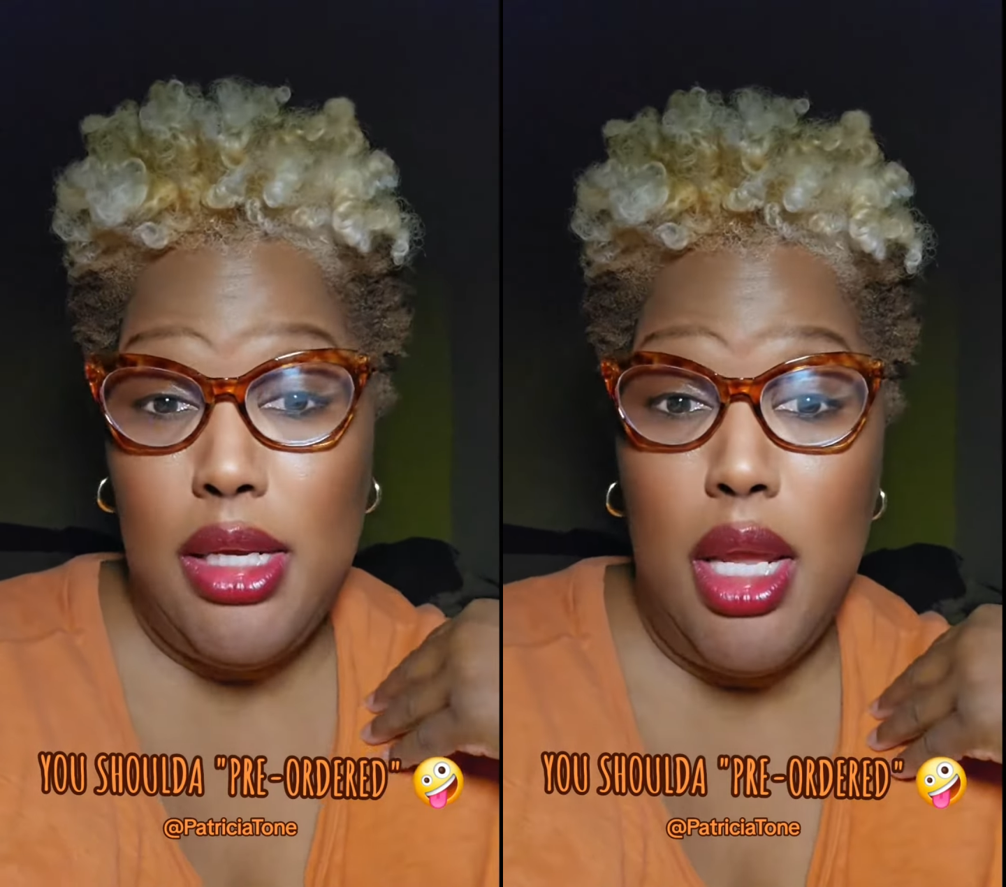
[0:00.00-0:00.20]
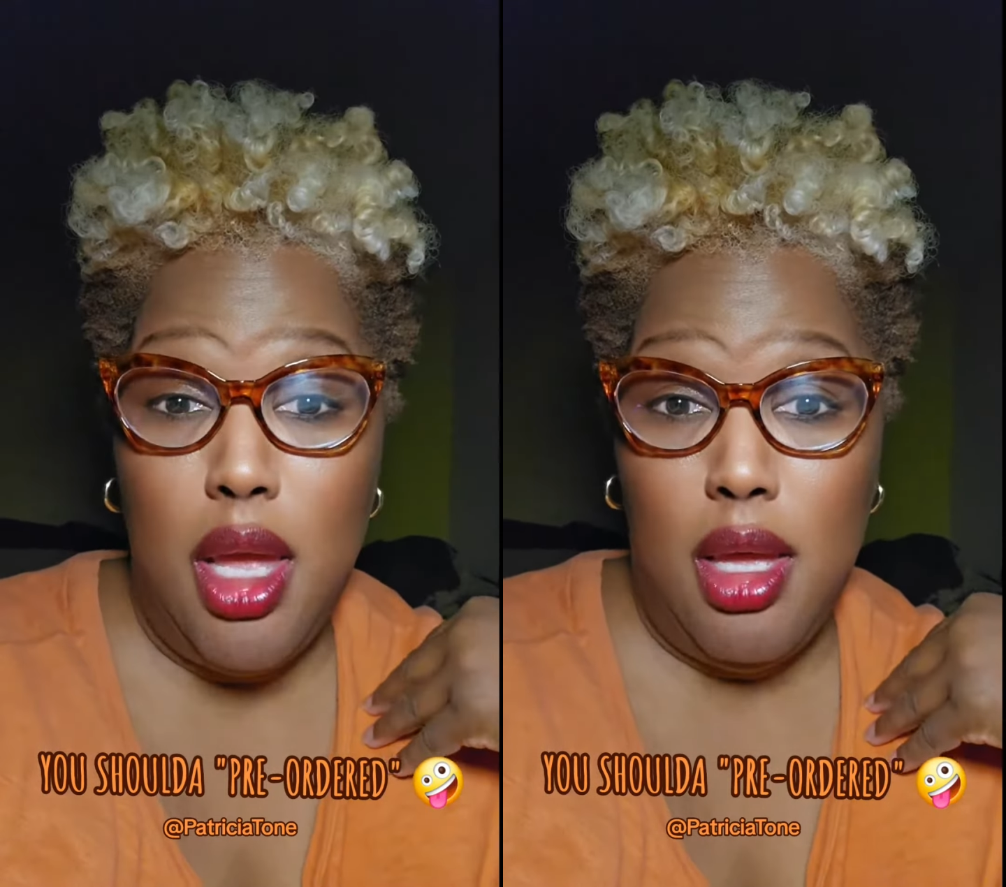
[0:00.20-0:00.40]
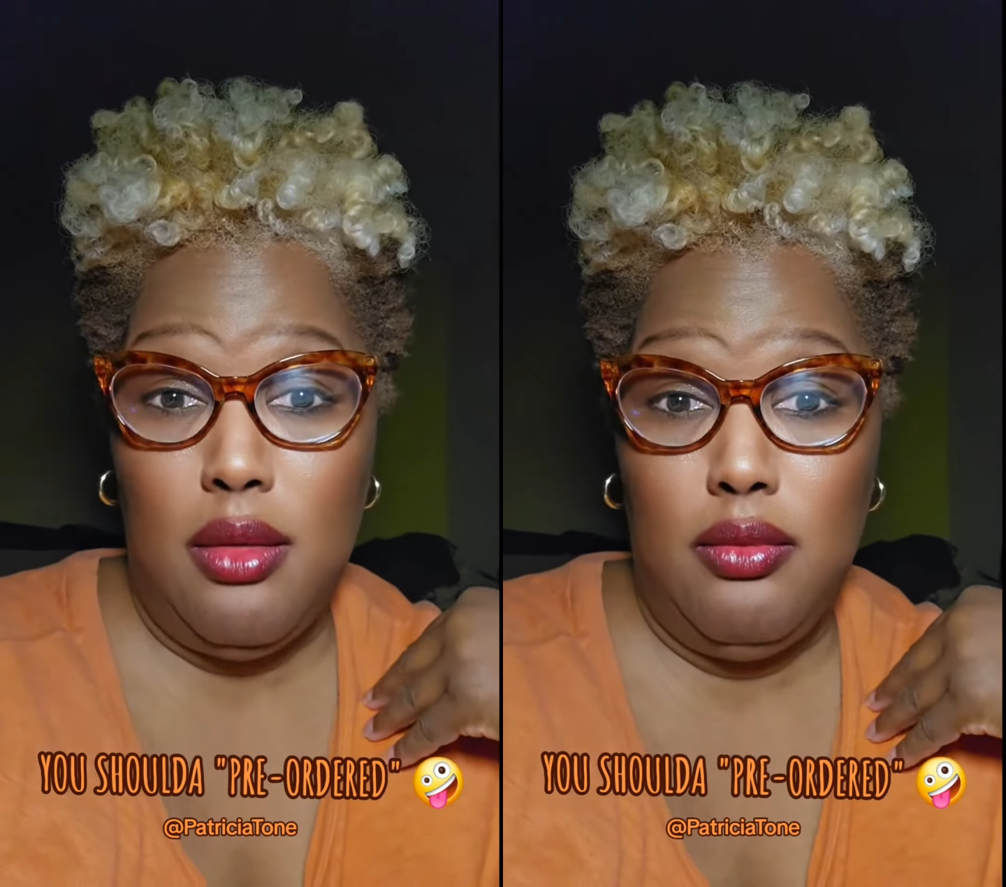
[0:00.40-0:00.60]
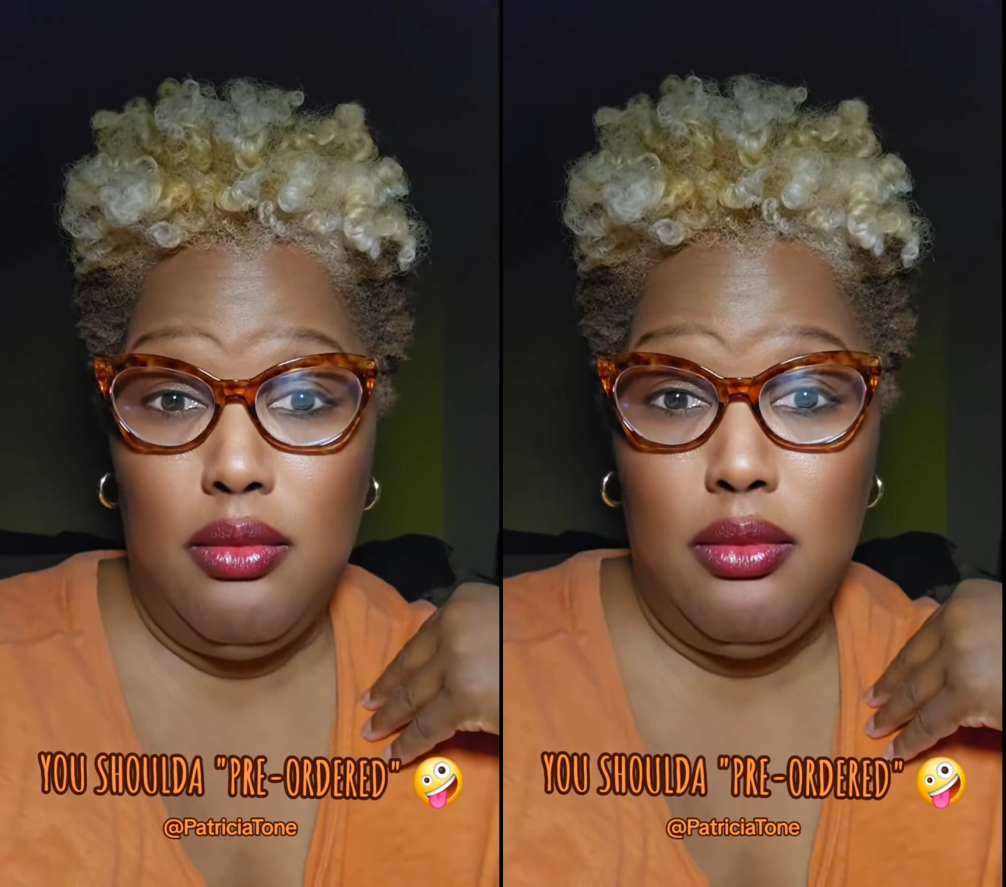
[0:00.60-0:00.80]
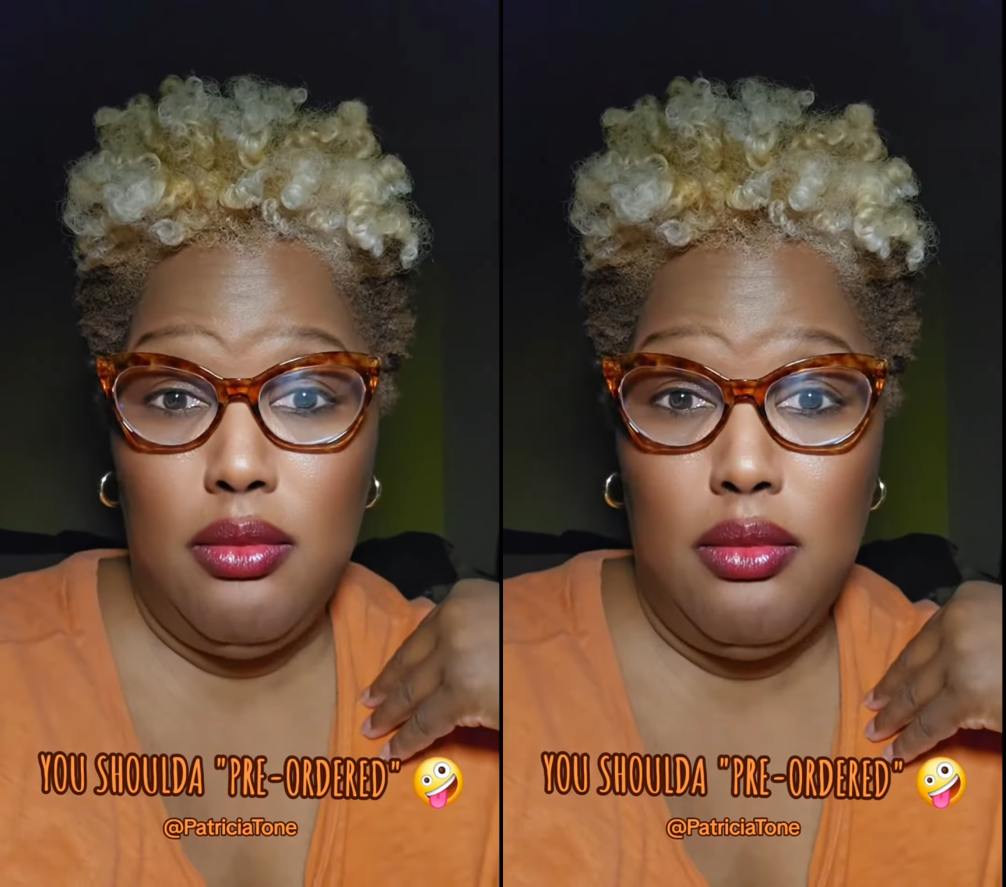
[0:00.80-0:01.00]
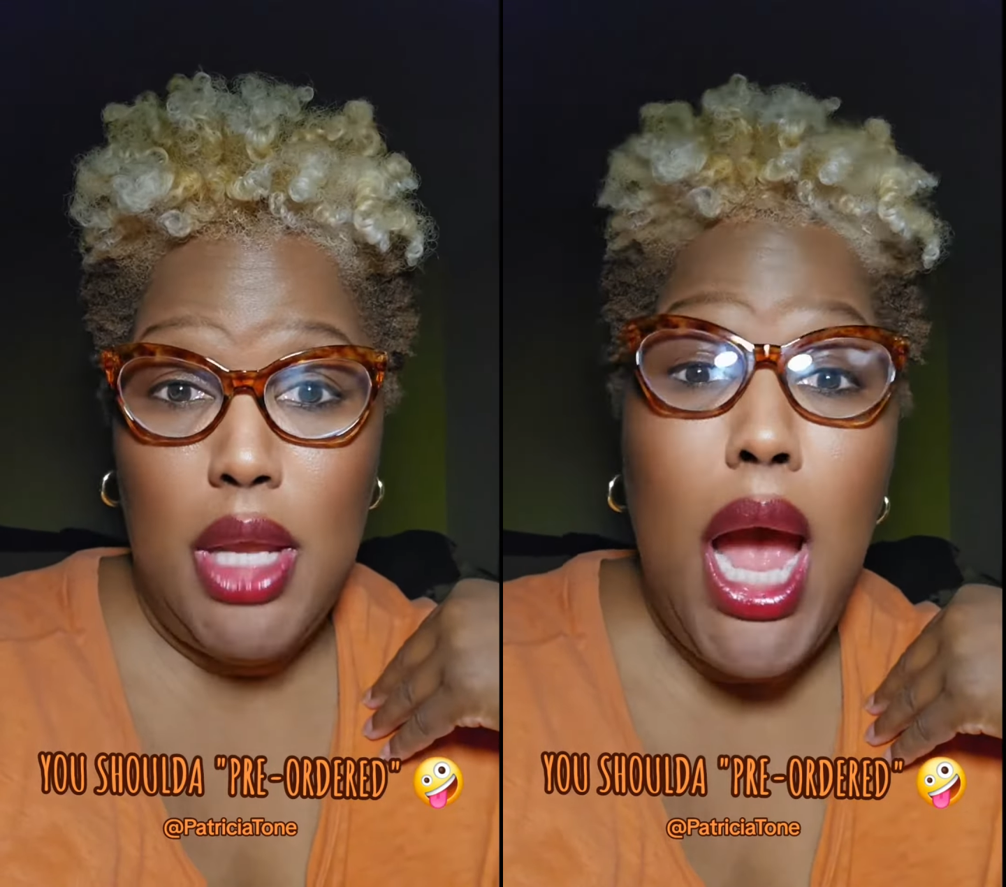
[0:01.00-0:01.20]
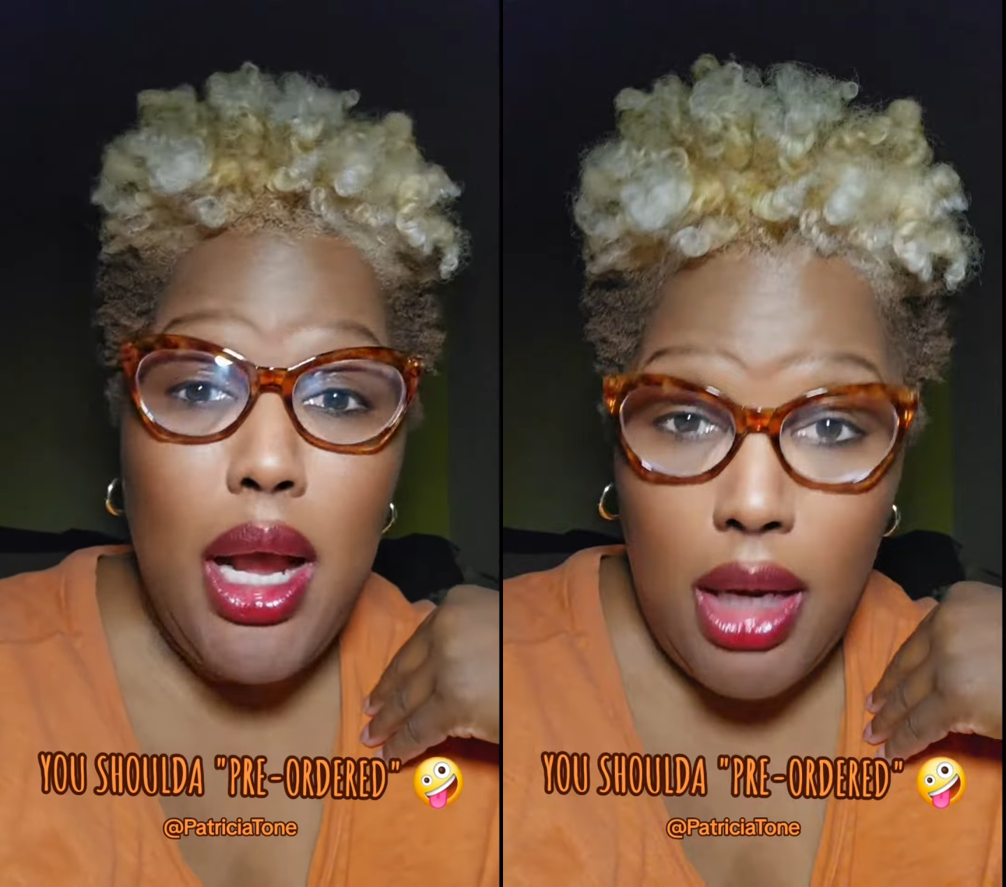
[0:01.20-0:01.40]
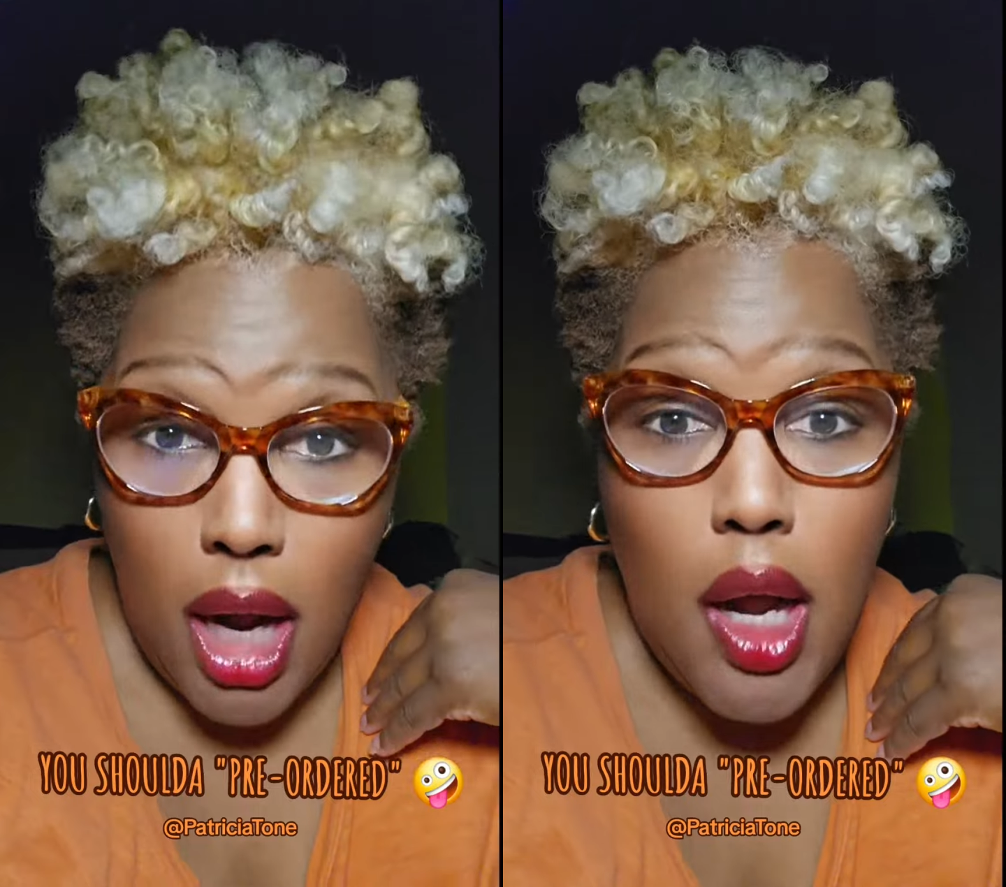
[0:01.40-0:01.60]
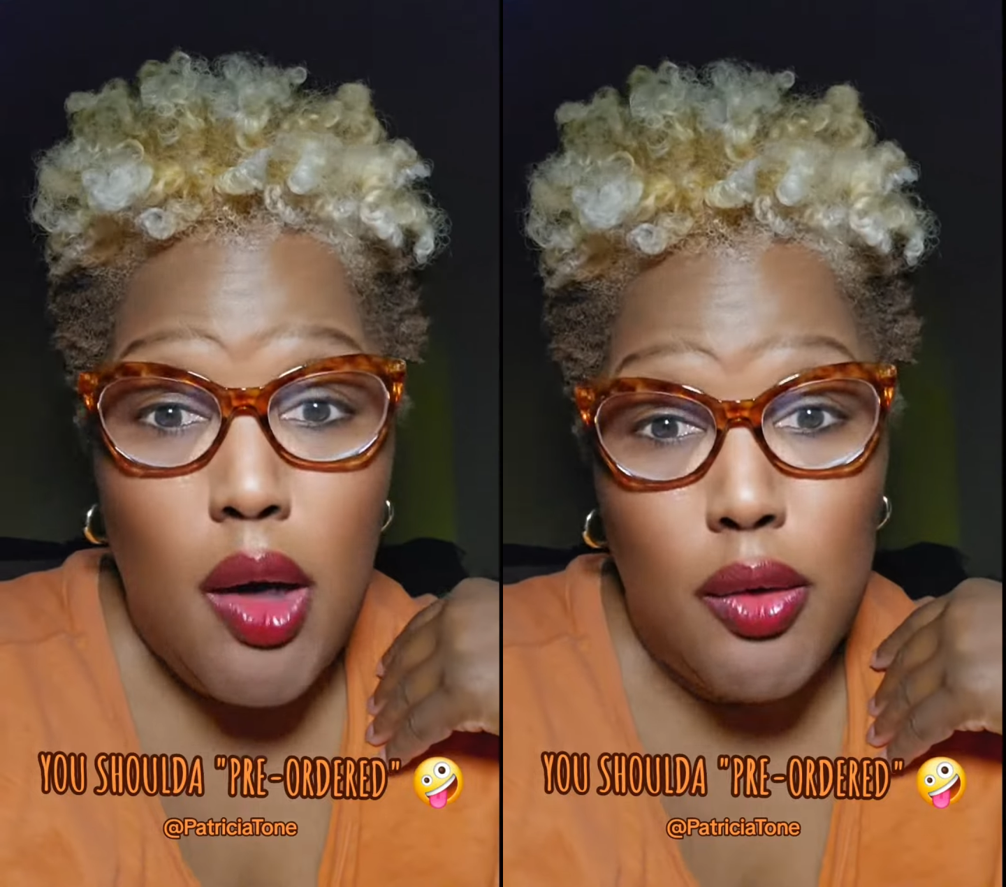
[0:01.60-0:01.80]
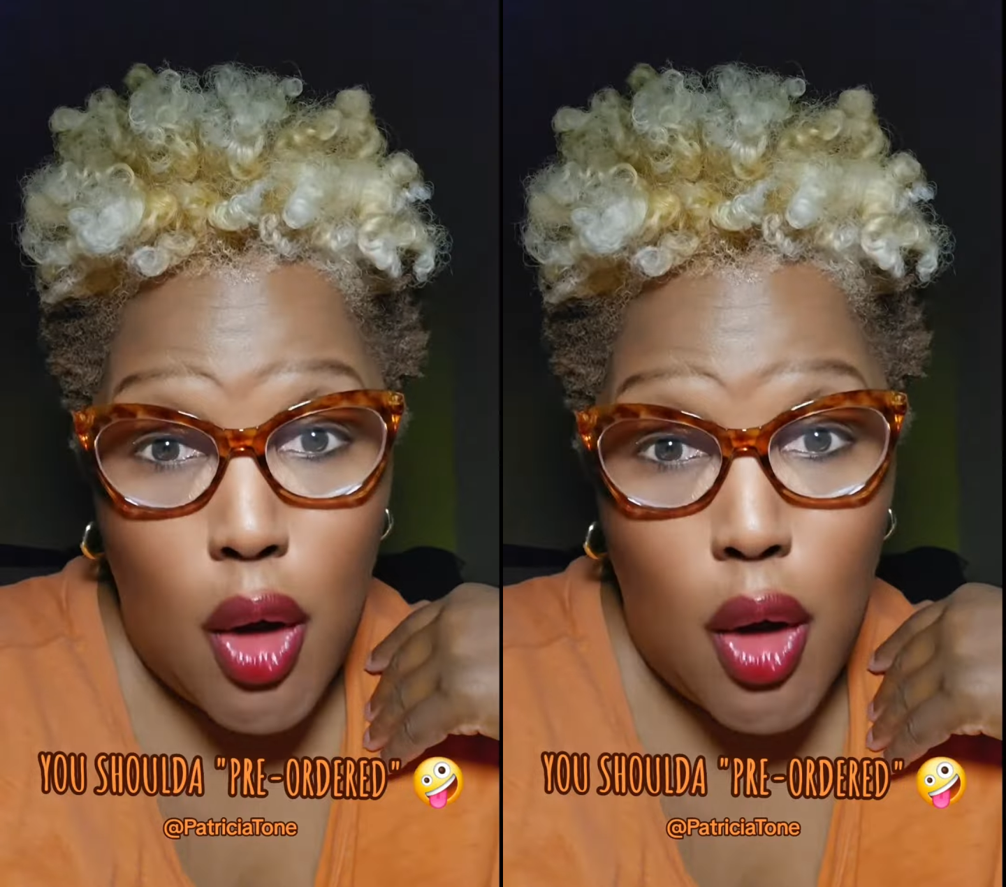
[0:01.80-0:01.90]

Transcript: did called